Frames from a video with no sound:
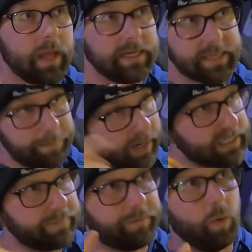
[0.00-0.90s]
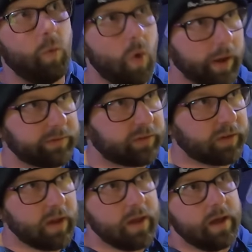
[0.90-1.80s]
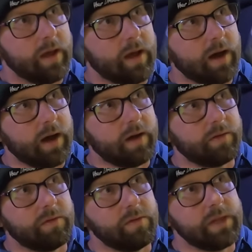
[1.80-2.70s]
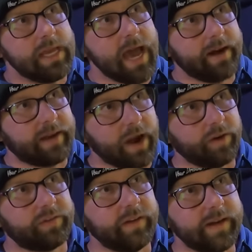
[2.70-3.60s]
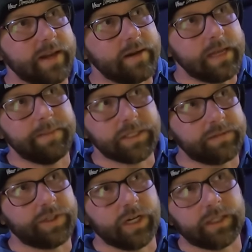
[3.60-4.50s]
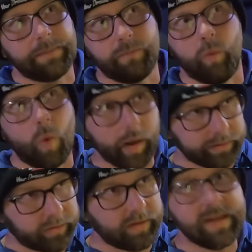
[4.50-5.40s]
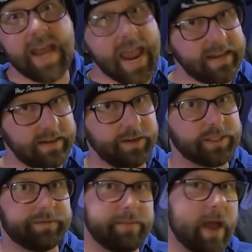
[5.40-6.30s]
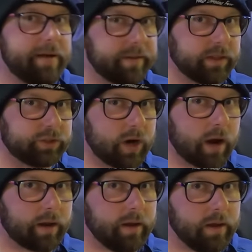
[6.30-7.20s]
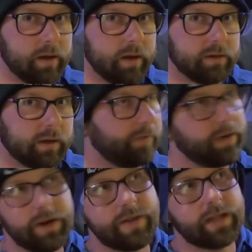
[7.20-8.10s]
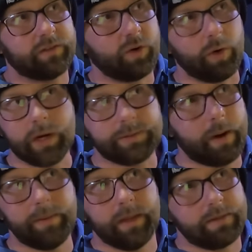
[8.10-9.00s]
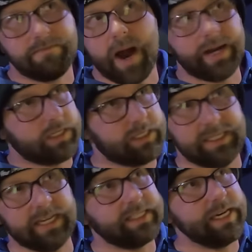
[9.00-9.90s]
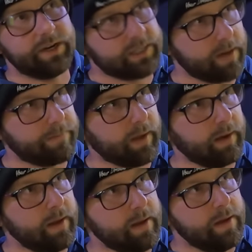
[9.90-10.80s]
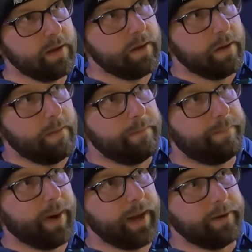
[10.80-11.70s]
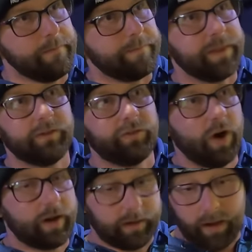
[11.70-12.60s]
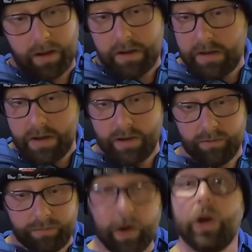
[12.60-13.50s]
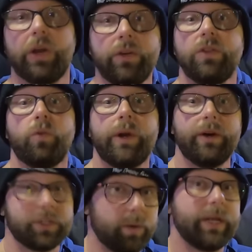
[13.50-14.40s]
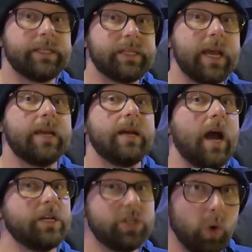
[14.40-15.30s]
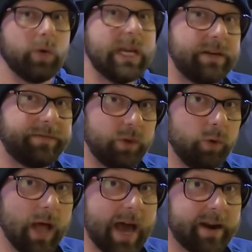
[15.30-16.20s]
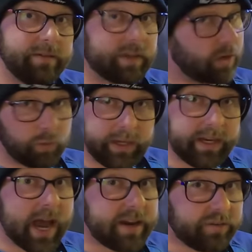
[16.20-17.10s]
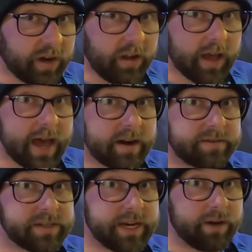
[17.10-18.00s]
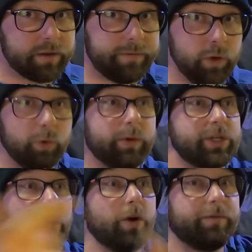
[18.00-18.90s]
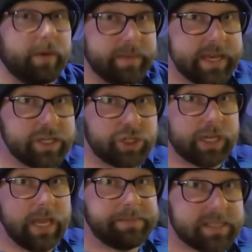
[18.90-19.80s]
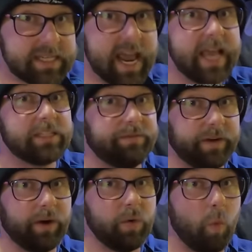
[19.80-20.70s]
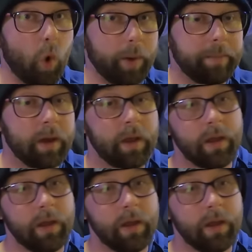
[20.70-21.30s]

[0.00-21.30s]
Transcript: Except except for once, uh, he added kerosene in. He must have gelled up once in eight years of him having the truck. I'd love to hear that story. It was probably like minus 60 or something. But this truck is very good in the winter is what he's saying. I don't need fuel additives. I don't need anti-gel additives in here. The fuel return from the engine keeps the tanks very warm.